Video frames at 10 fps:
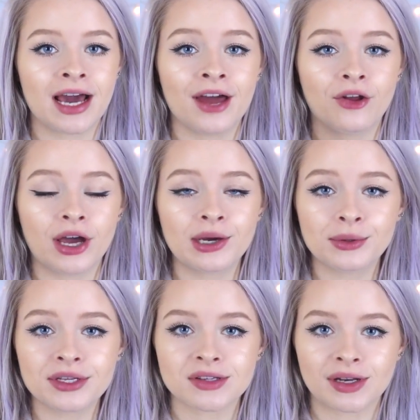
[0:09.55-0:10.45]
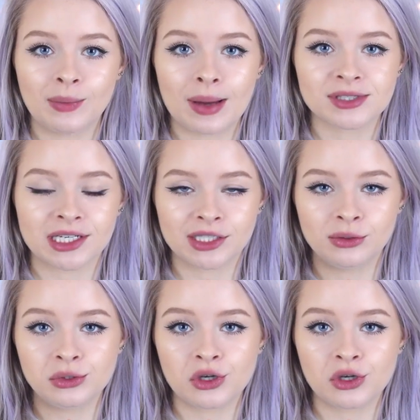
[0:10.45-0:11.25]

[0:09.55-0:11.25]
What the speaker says: and I got this on a website called